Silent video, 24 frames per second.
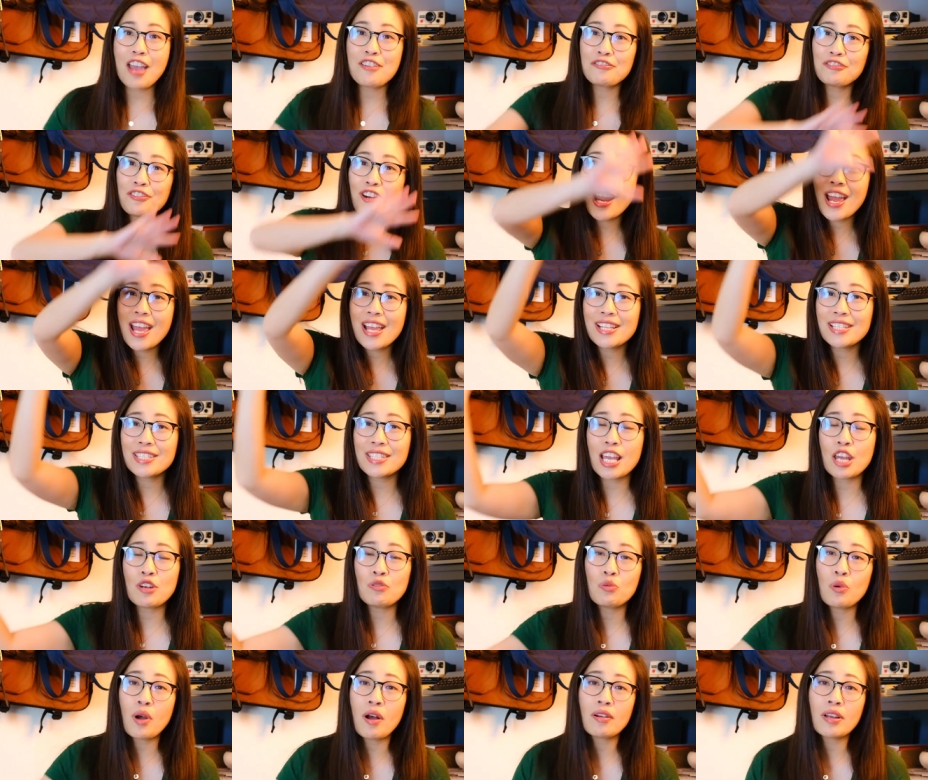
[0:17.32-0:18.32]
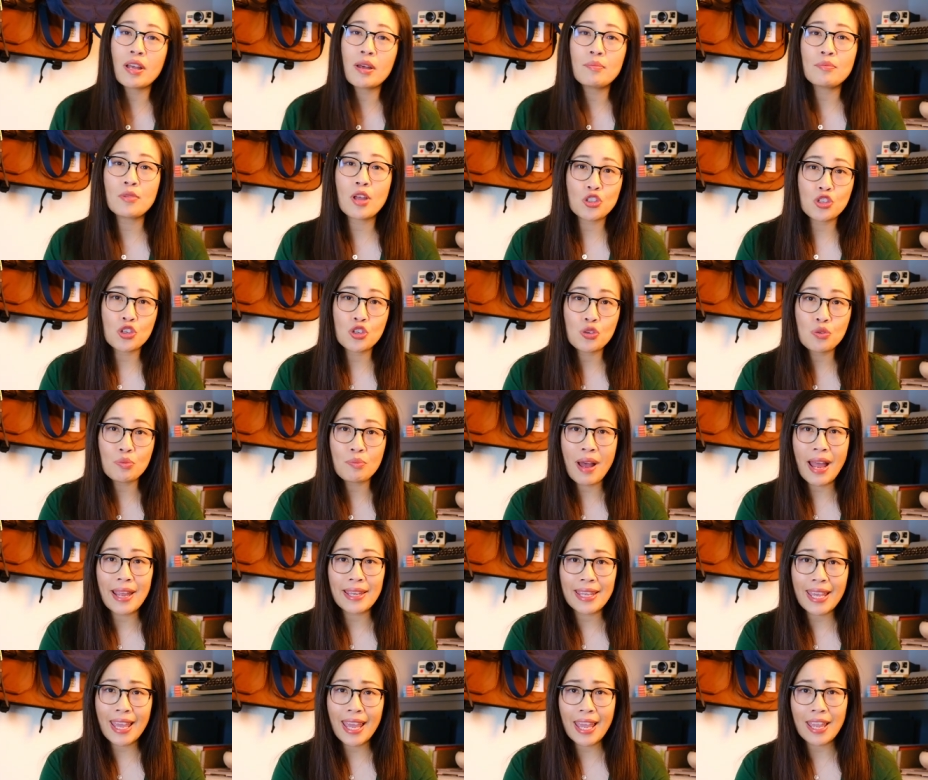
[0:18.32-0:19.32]
friends, and welcome to
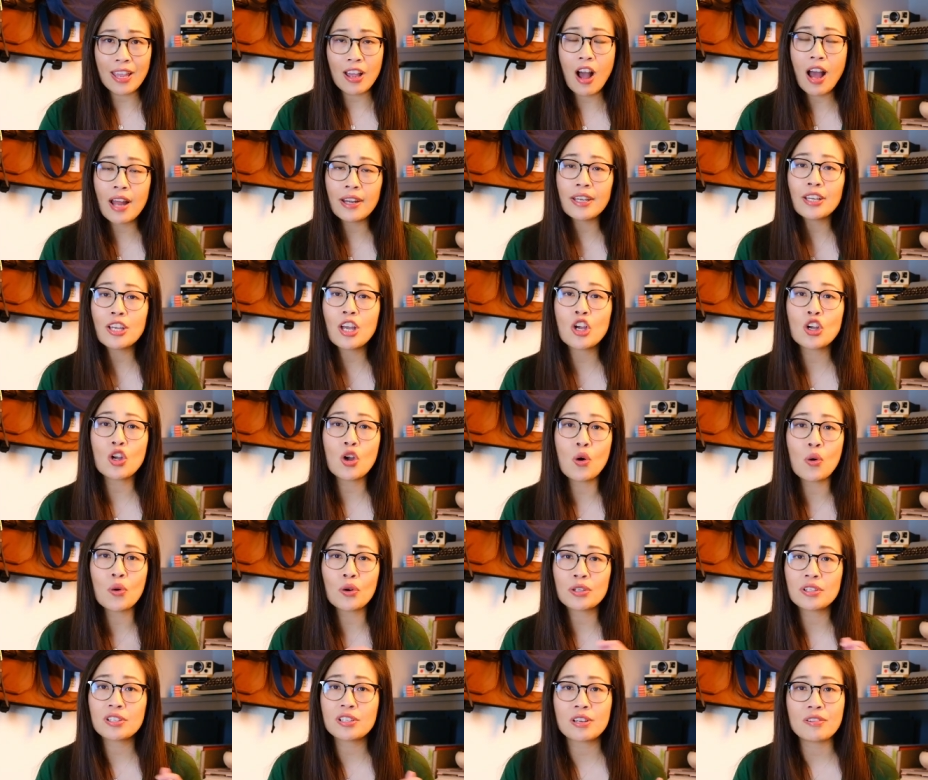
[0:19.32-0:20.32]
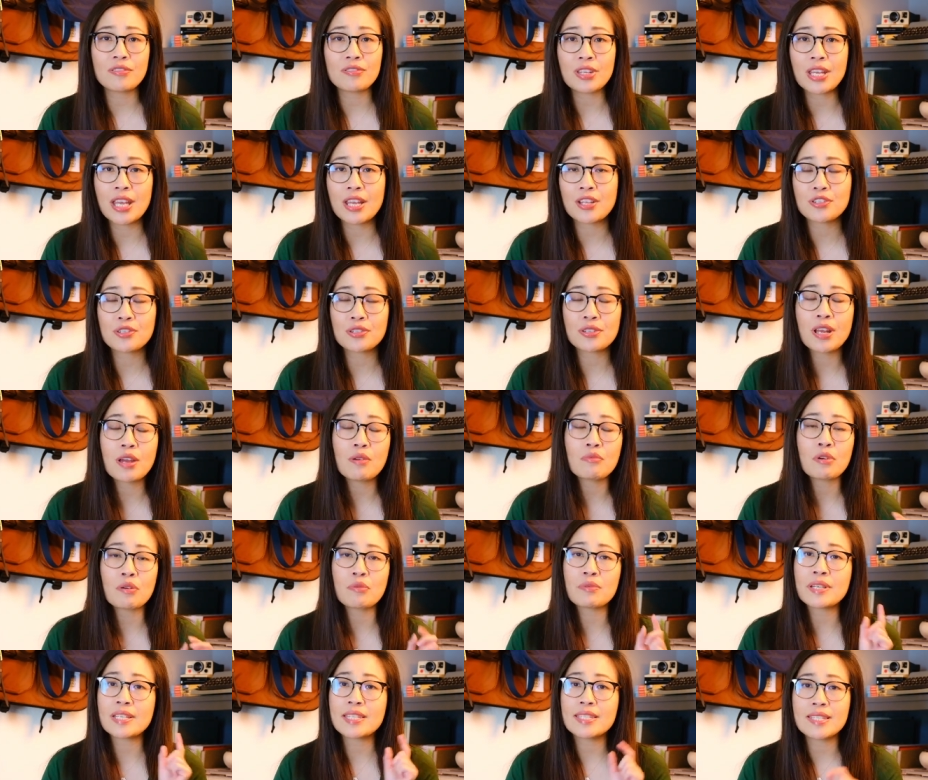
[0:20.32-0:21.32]
my chaotic corner of the internet
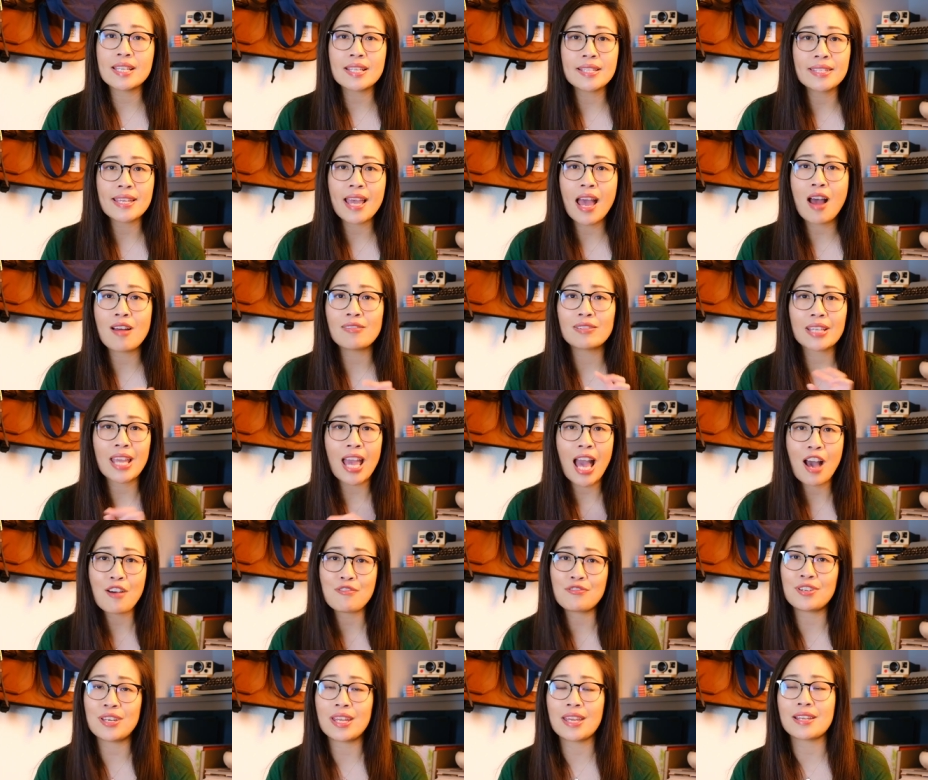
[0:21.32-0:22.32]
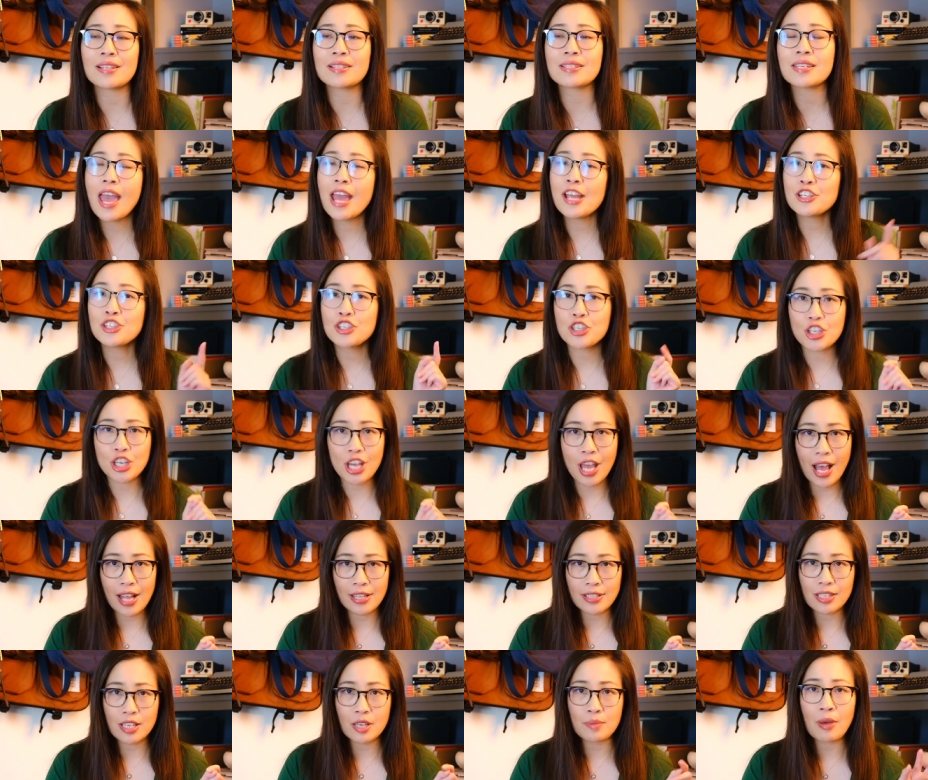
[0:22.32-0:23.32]
where we sit down, caffeinate, and
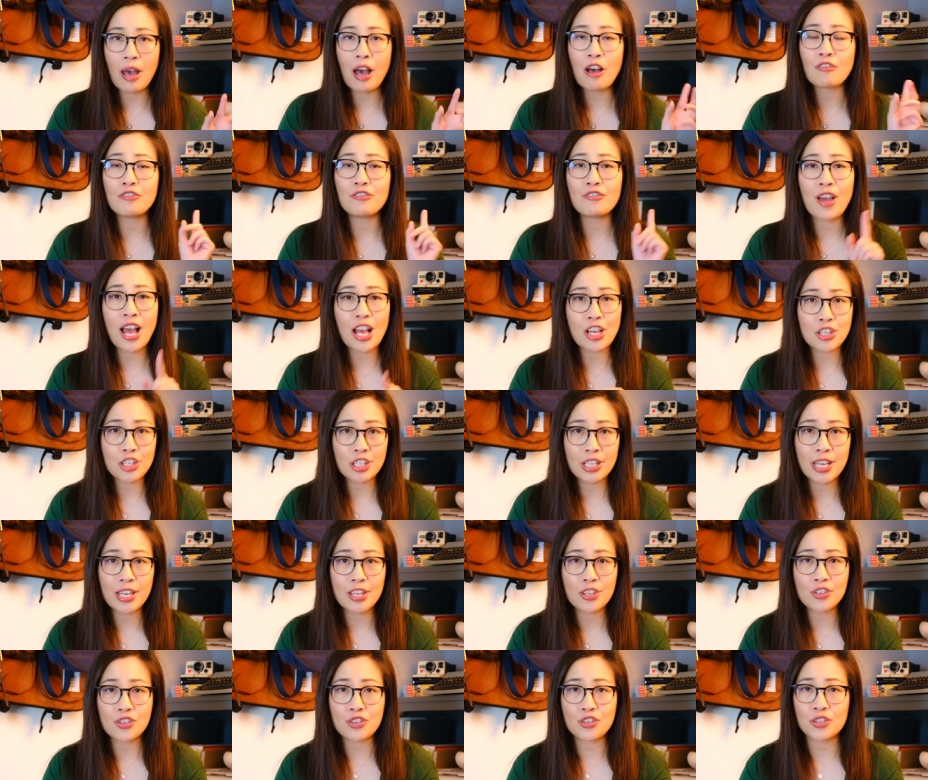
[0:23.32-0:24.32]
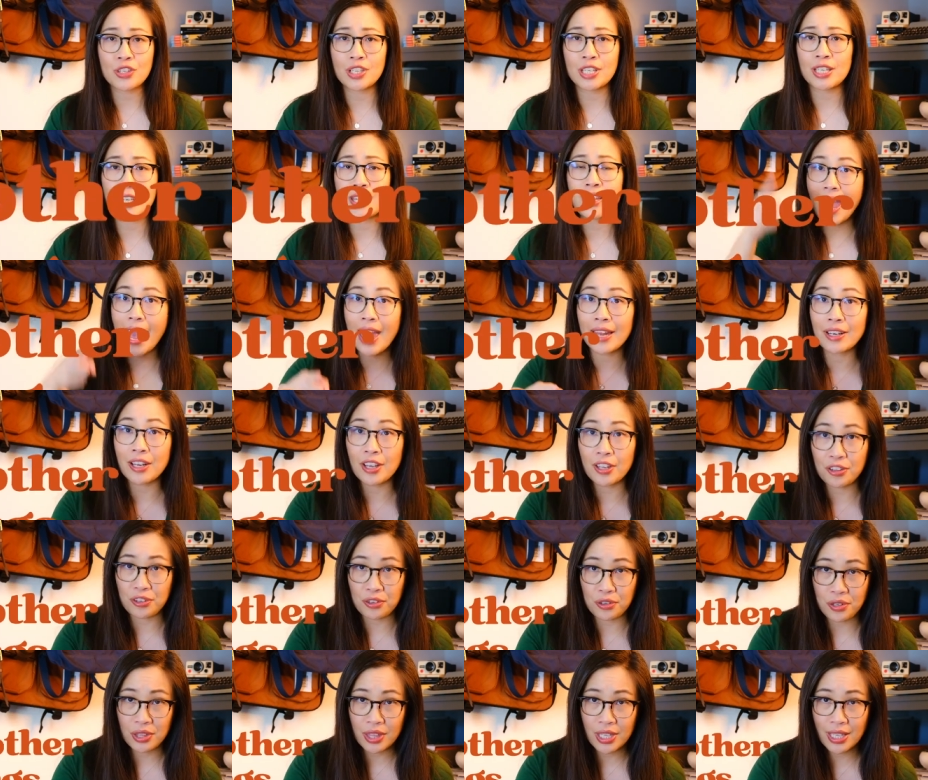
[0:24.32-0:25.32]
chat about fashion history and
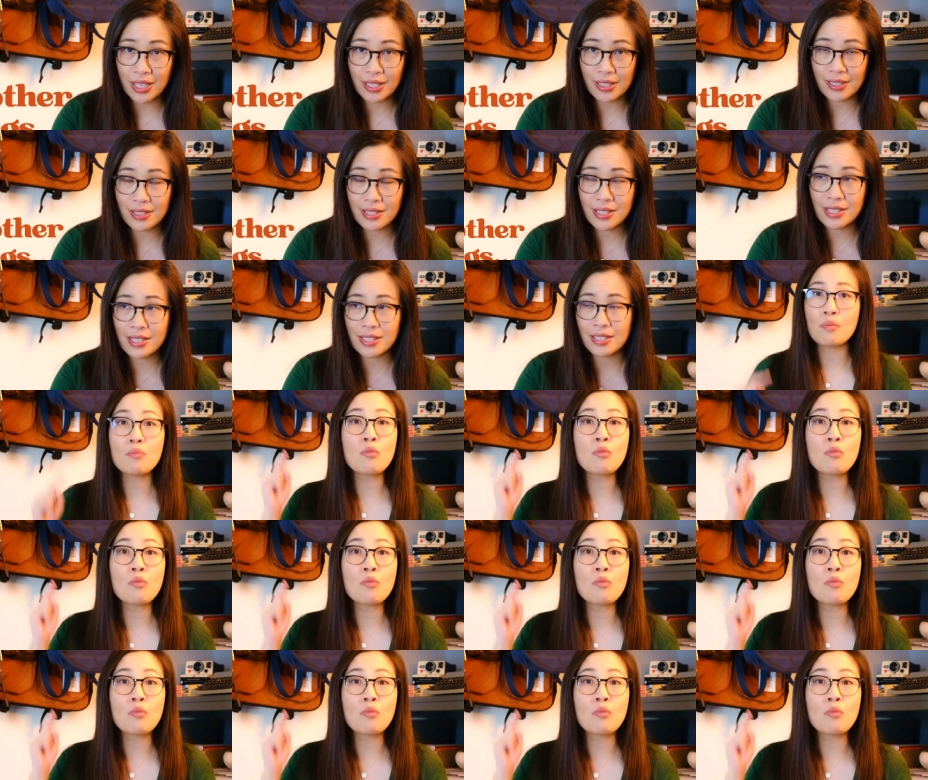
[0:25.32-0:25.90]
other things.